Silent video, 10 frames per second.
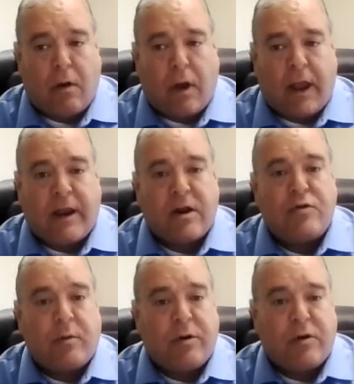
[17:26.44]
a
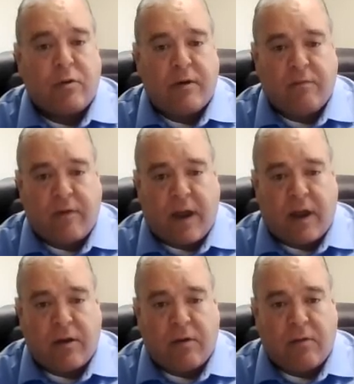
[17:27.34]
contributory
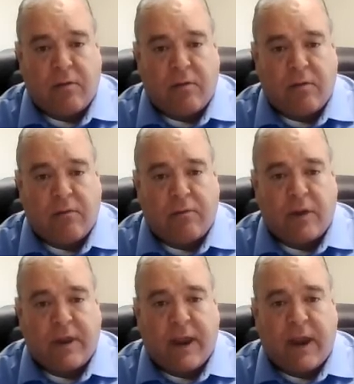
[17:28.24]
value for
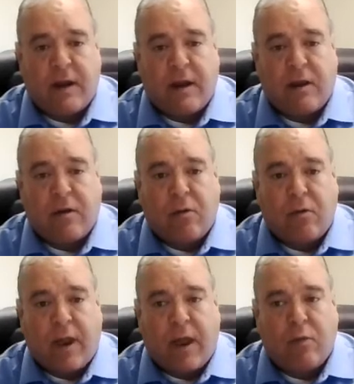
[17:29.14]
the ADU.
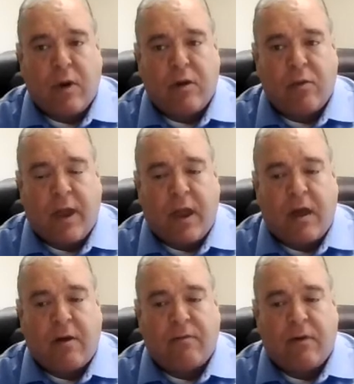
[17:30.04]
And when you
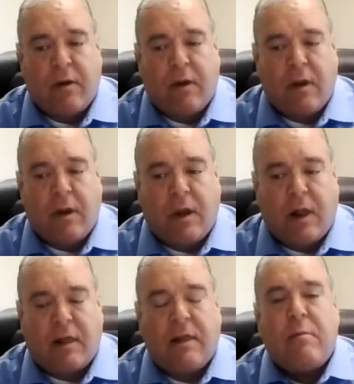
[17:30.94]
have
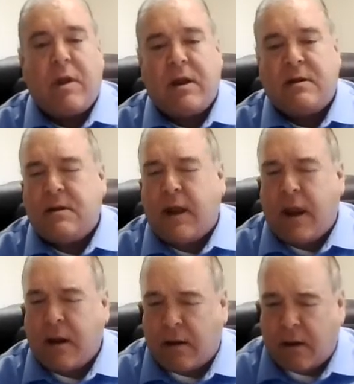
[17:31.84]
limited
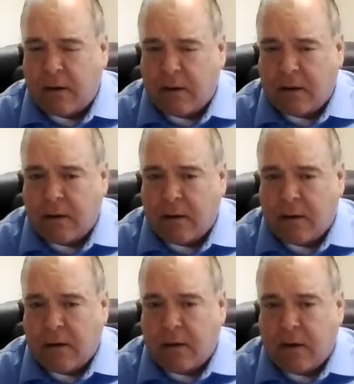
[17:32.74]
data,
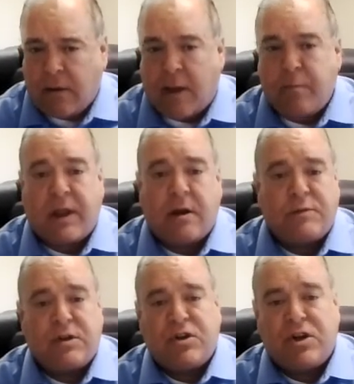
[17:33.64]
that
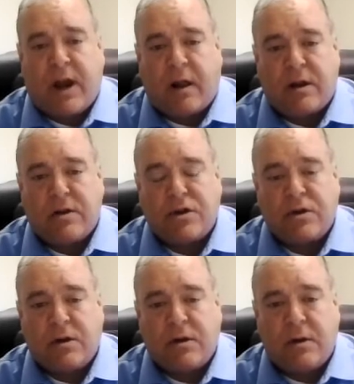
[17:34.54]
becomes a challenge.
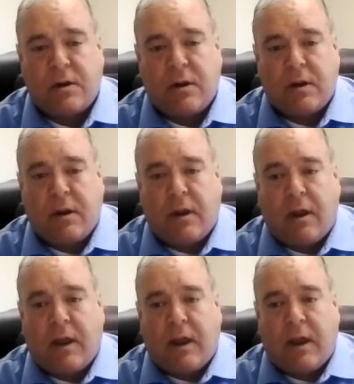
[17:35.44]

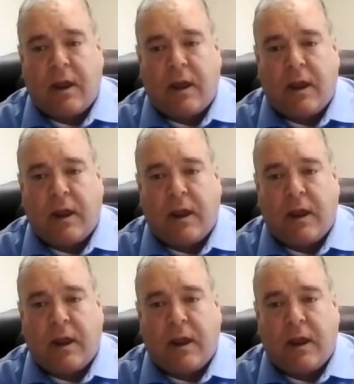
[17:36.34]
It